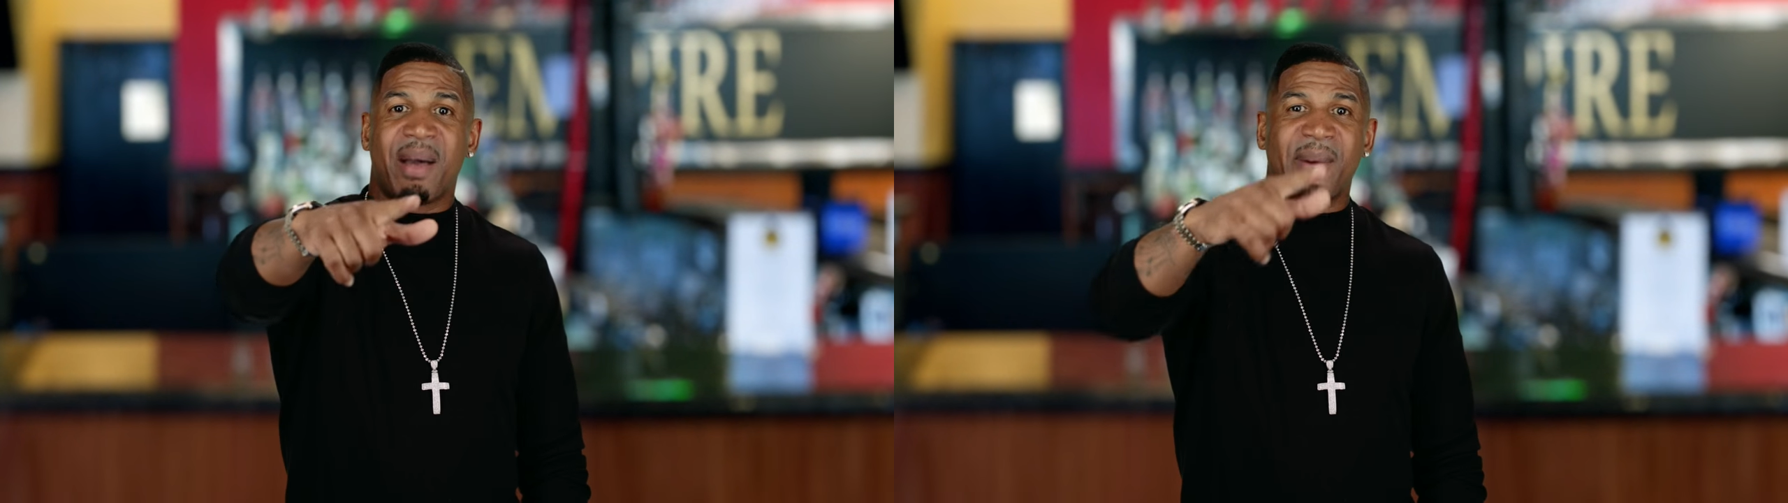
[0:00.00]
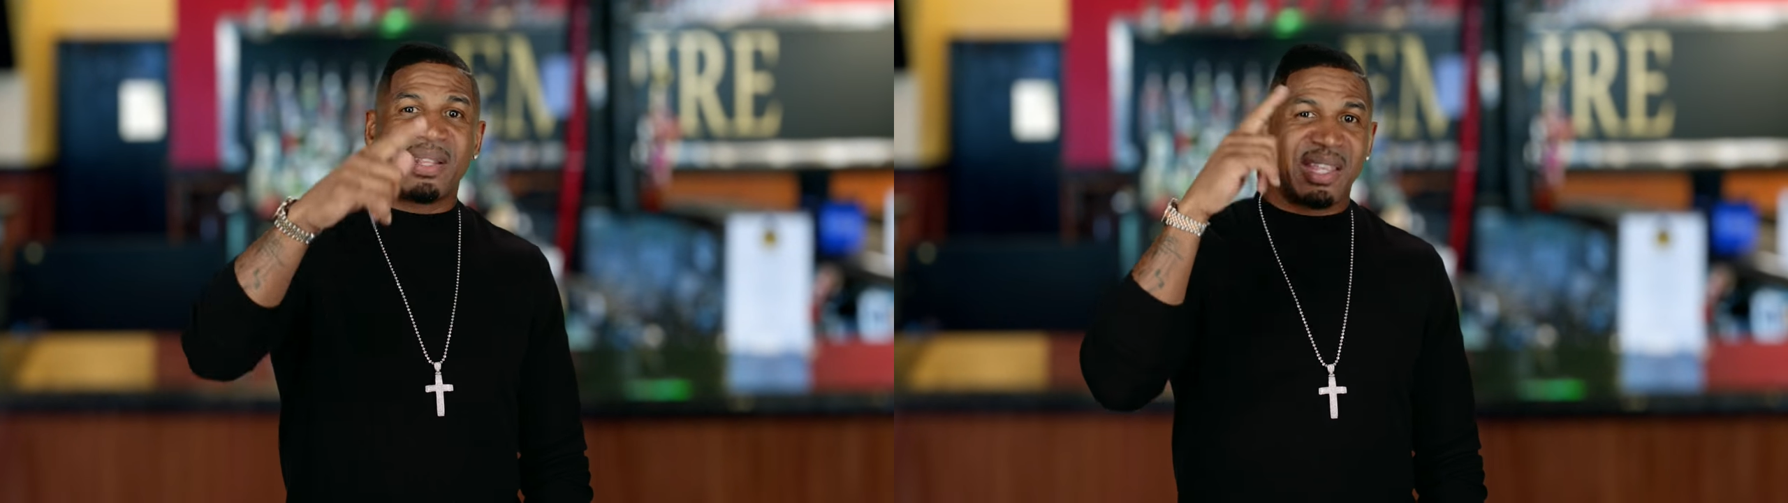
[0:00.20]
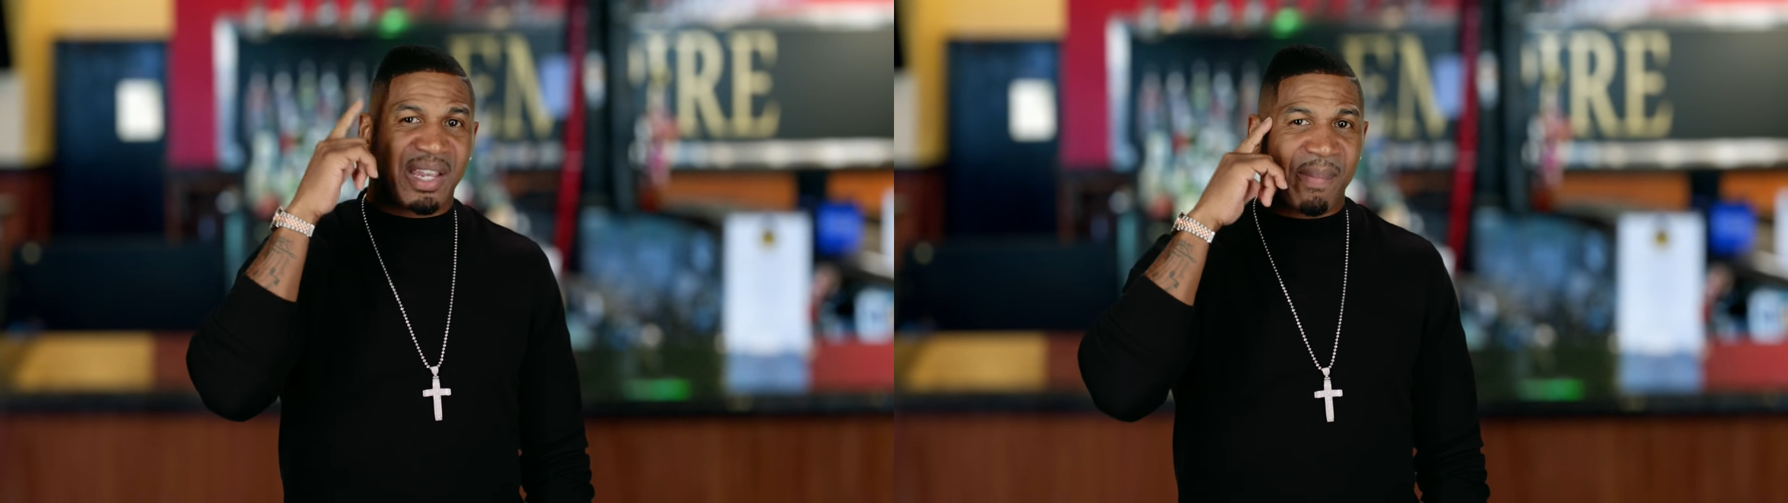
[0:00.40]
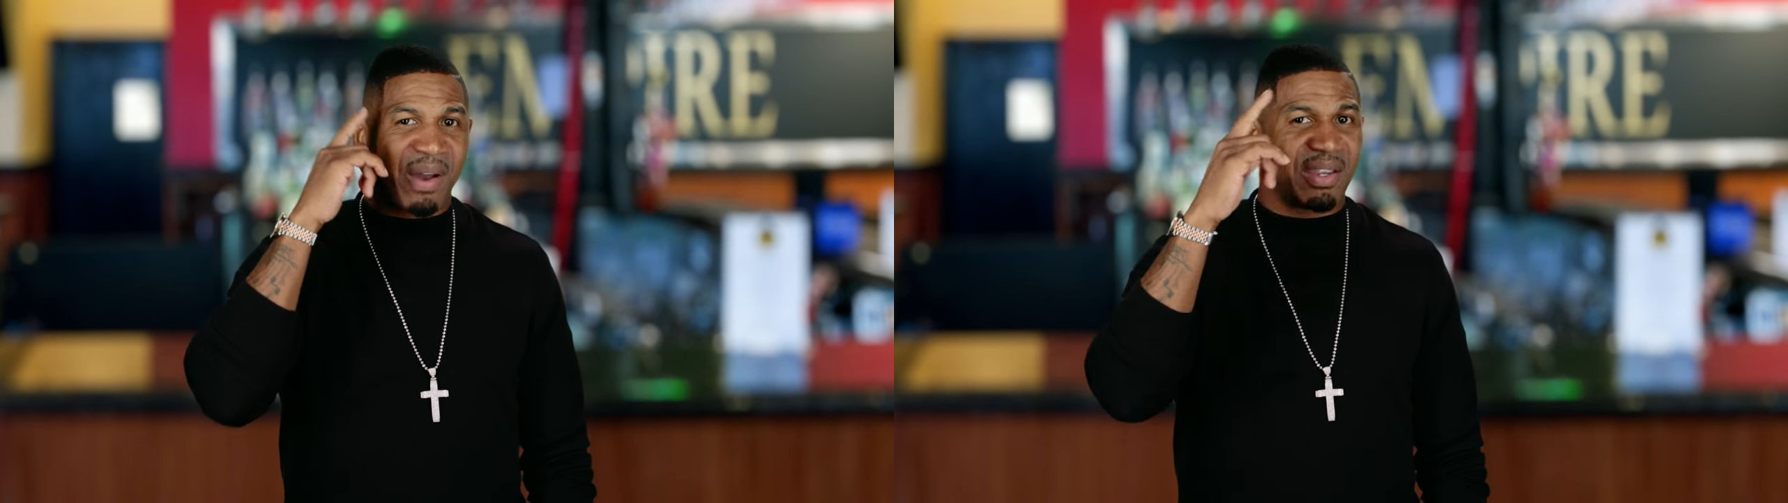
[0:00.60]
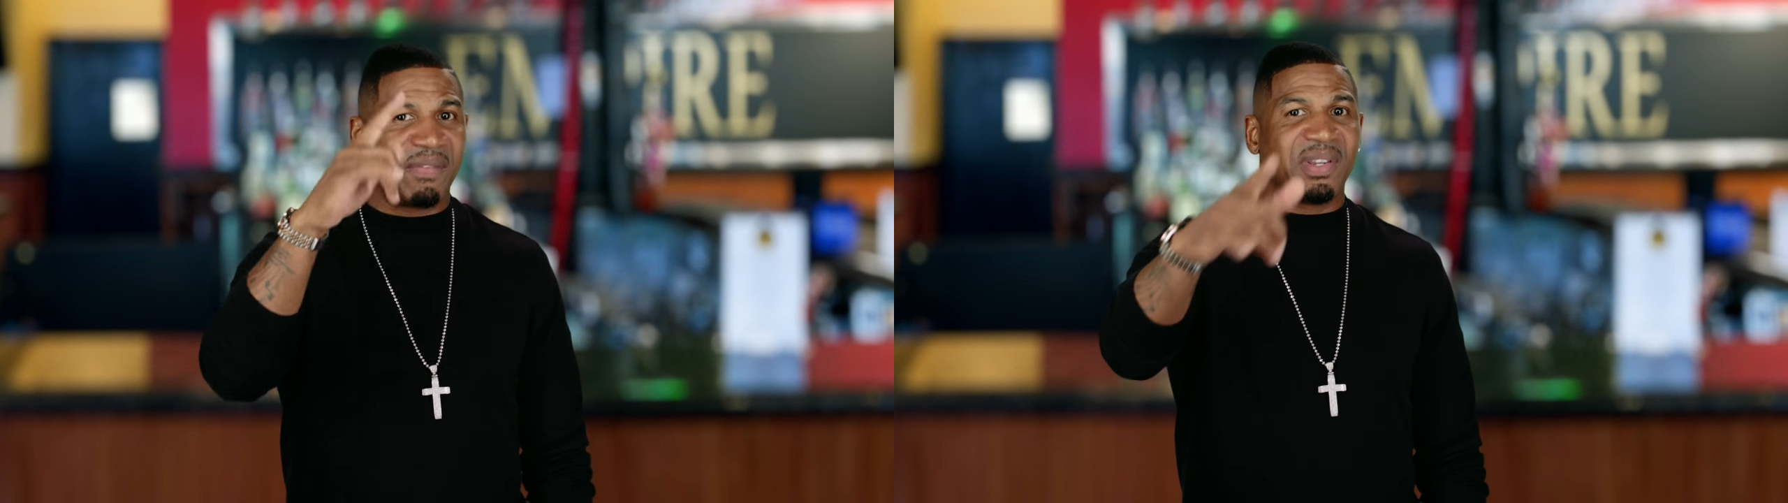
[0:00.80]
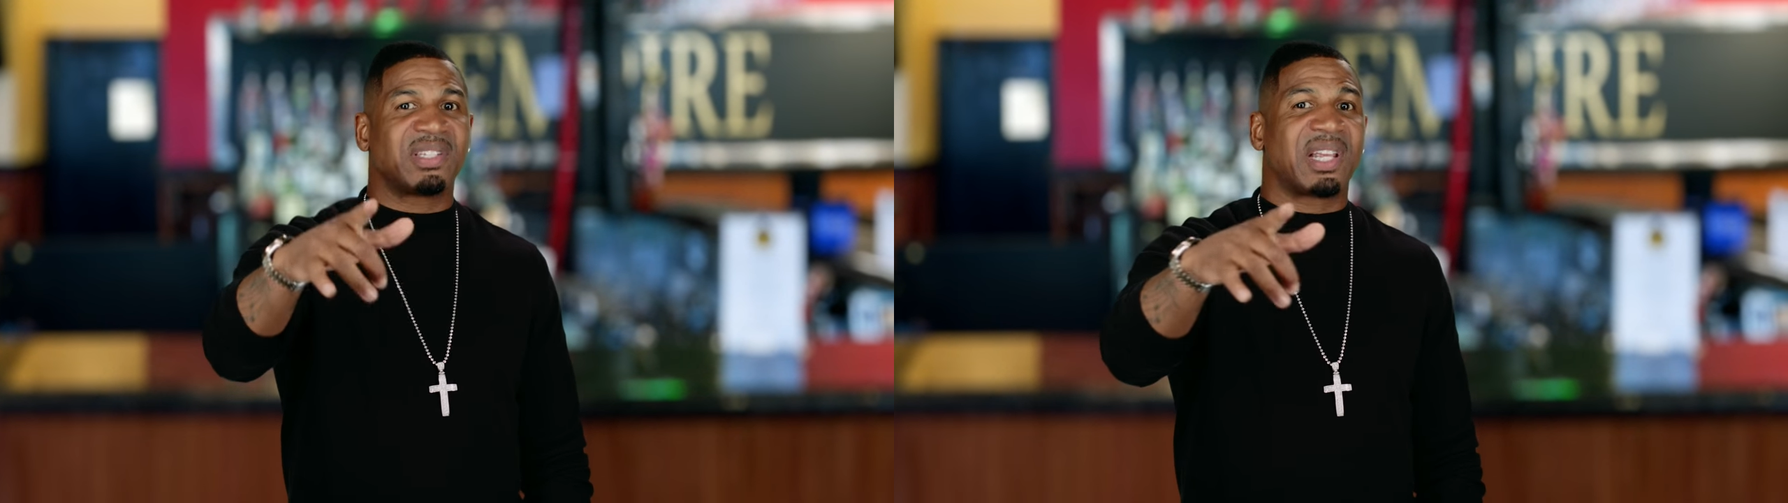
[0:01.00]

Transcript: might think about giving this